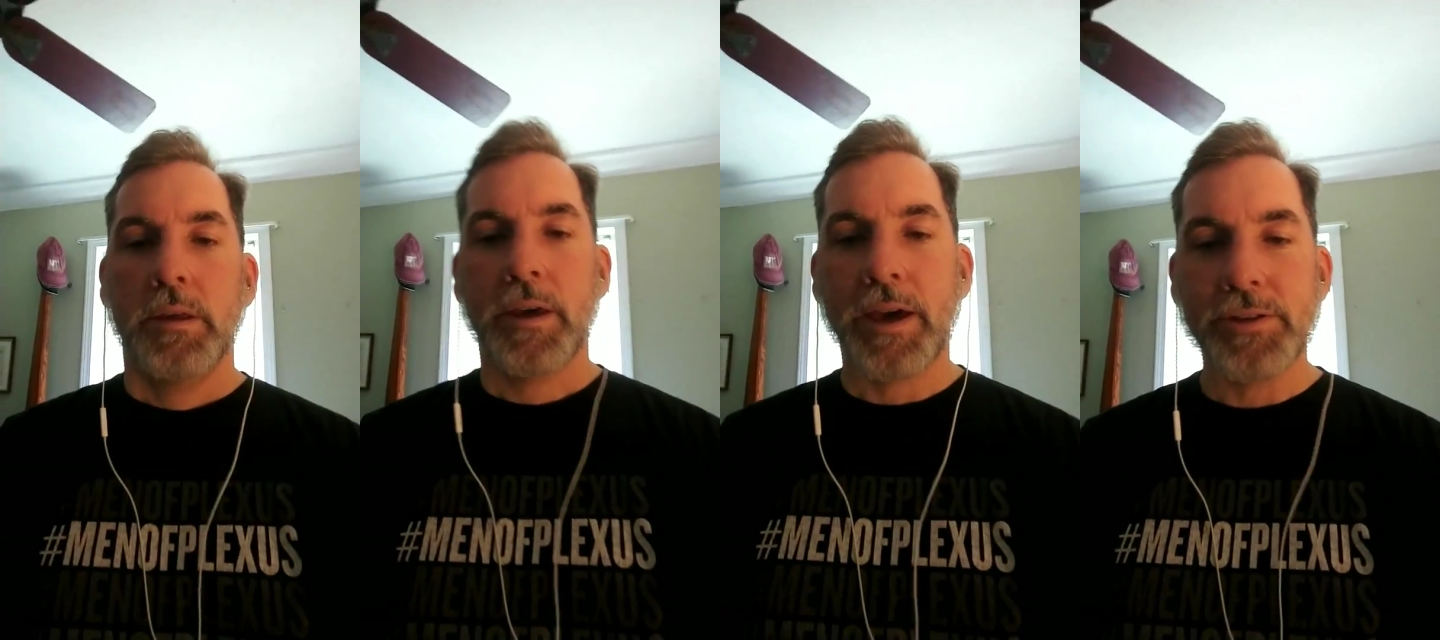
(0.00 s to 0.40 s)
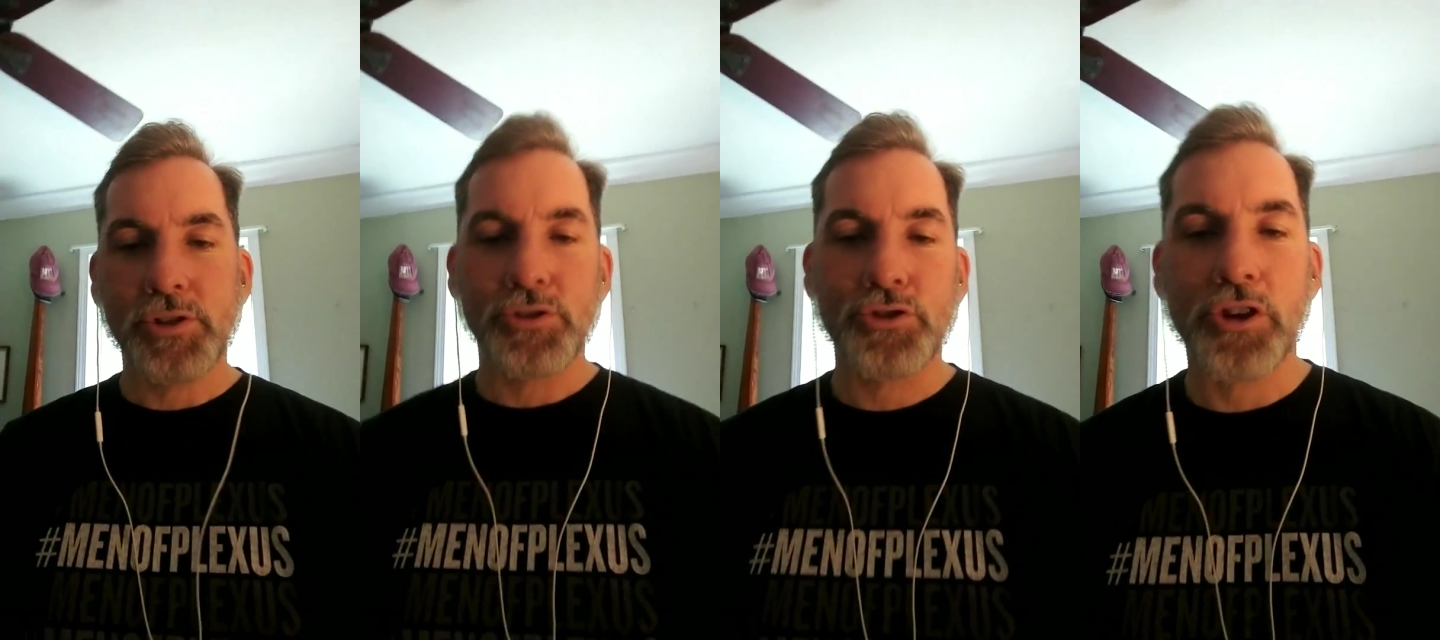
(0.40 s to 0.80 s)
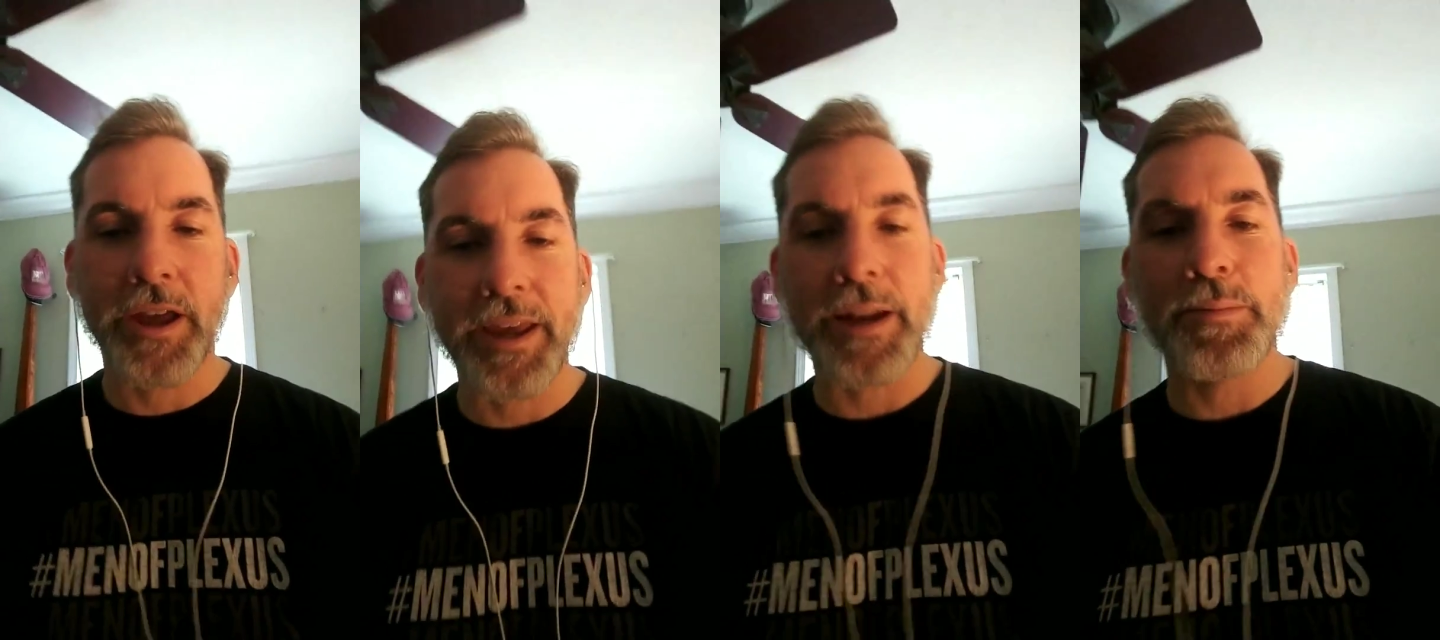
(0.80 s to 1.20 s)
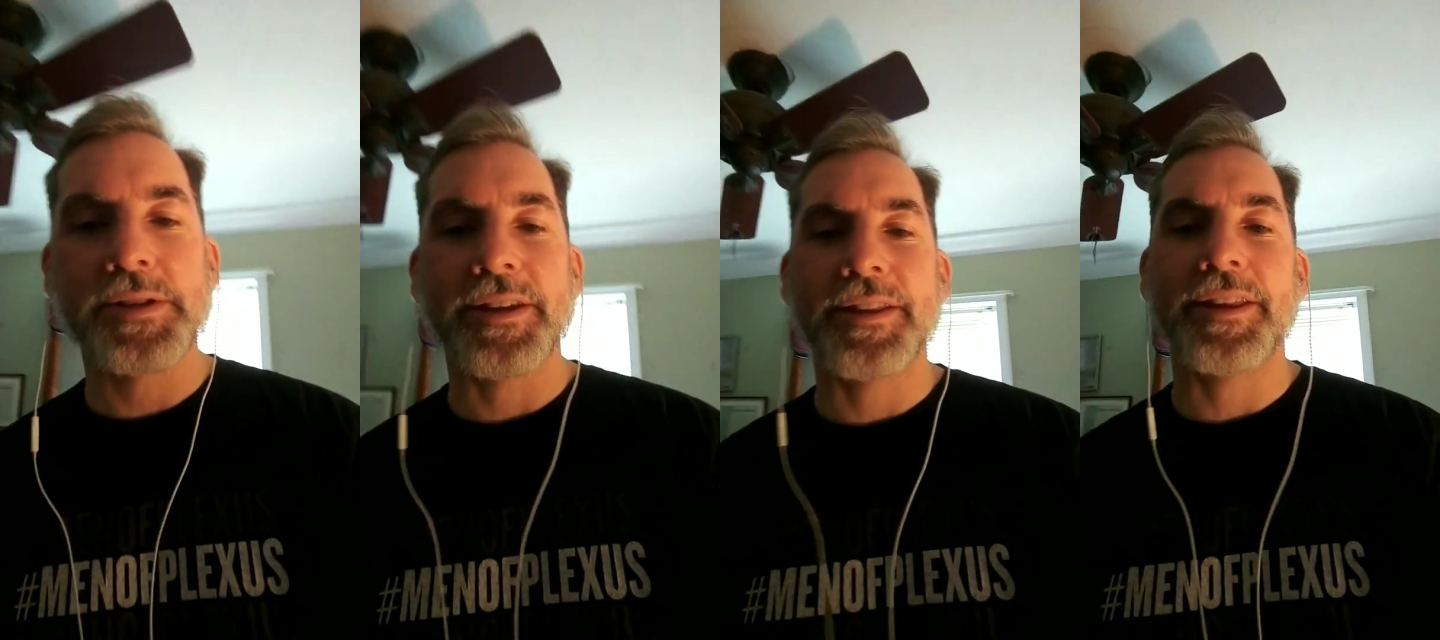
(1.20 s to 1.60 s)
Hi, this is John
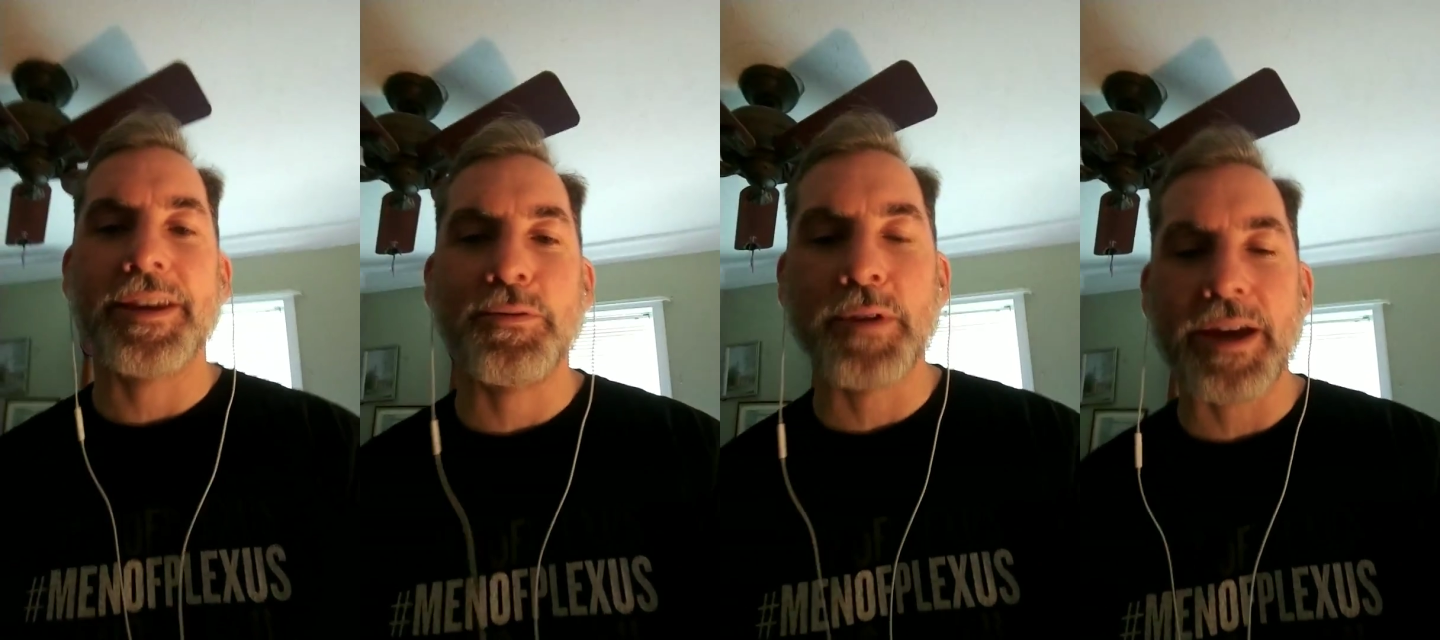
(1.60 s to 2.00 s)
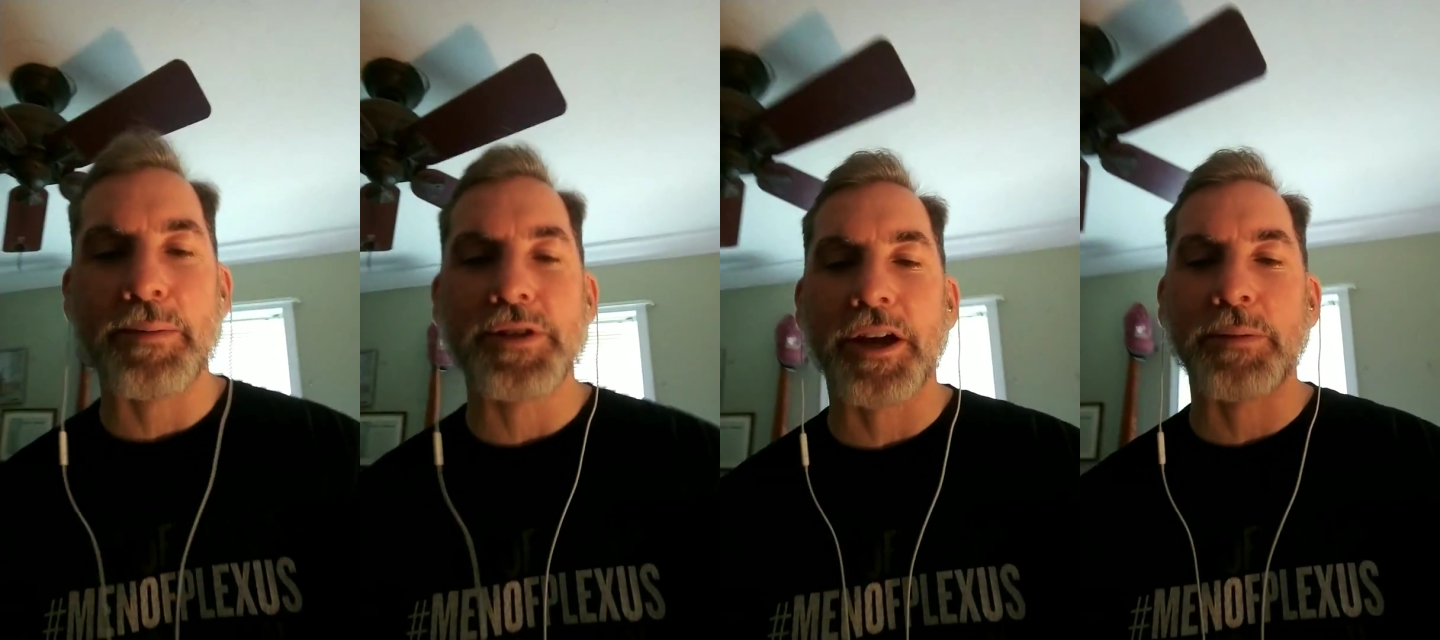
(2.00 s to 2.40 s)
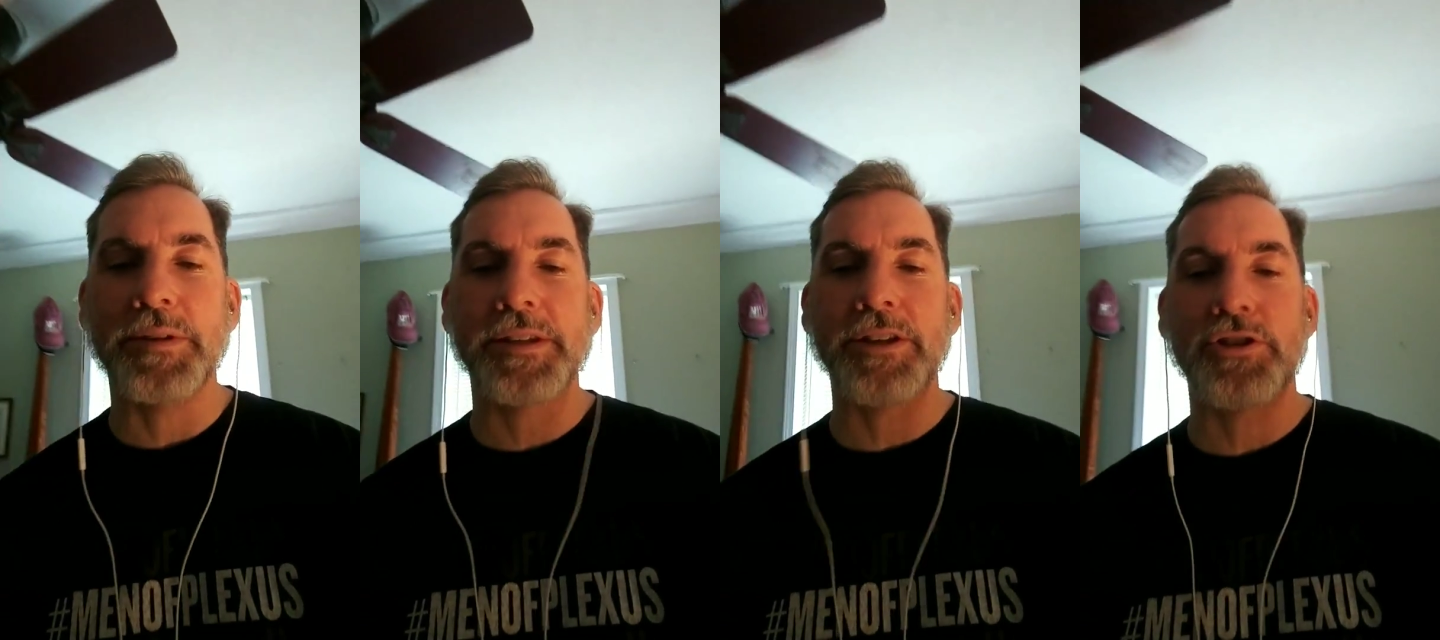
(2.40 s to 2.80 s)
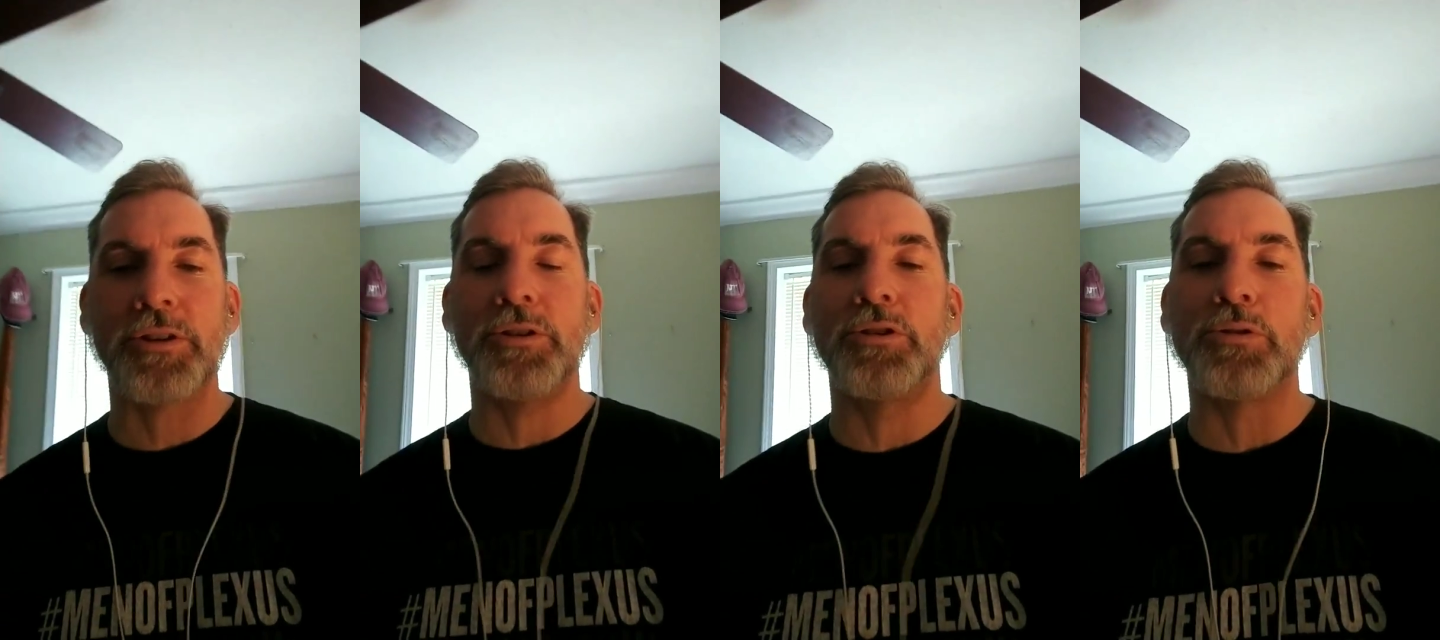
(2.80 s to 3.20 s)
Adamson, the rehab
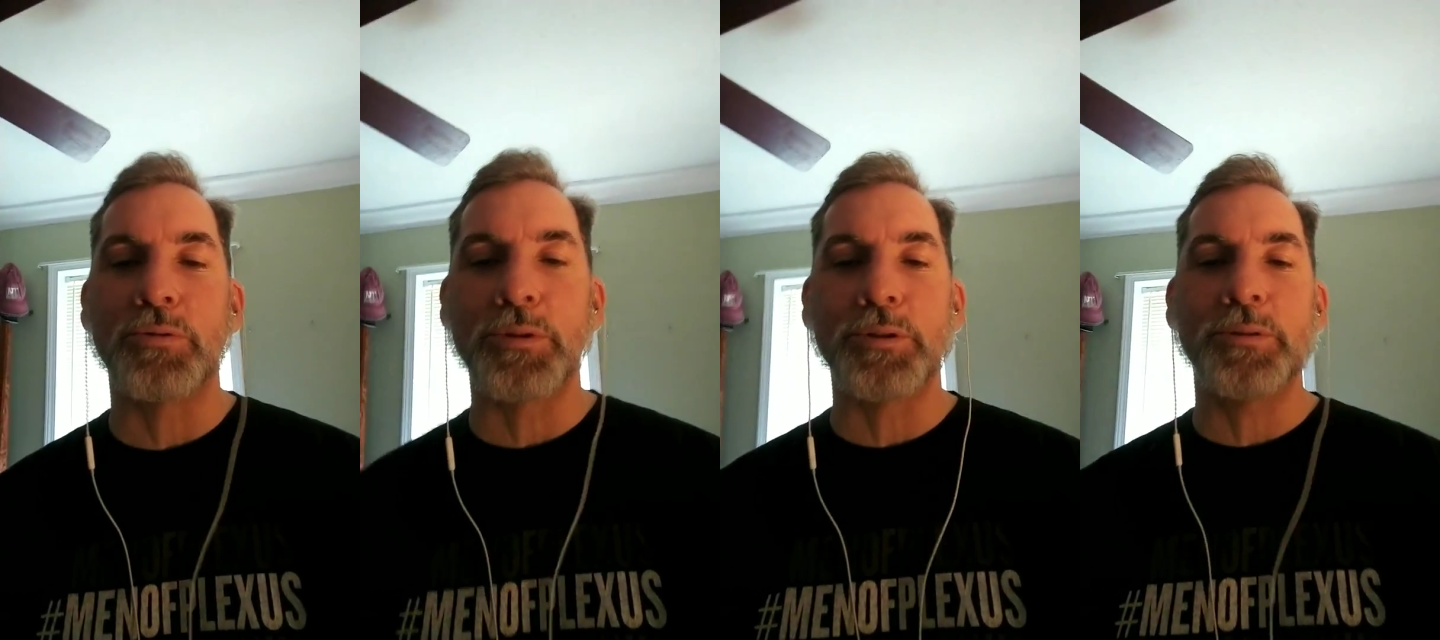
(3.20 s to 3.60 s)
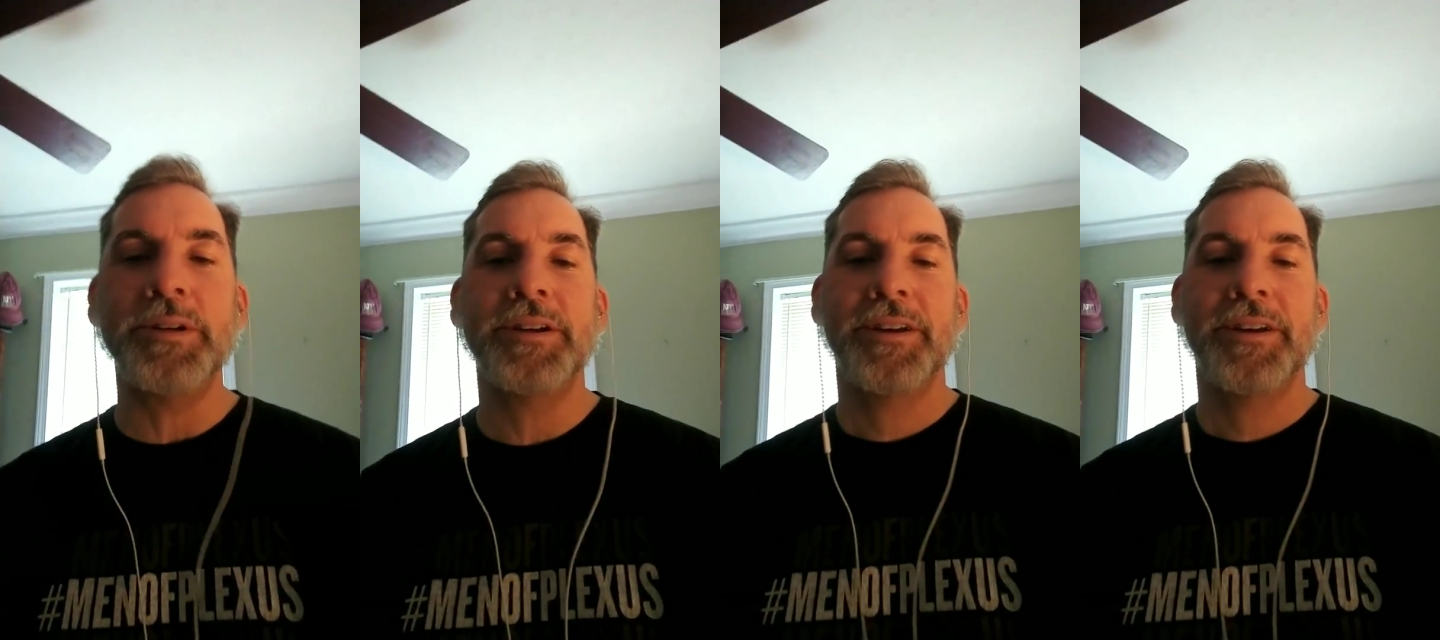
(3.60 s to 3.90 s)
documentation guru.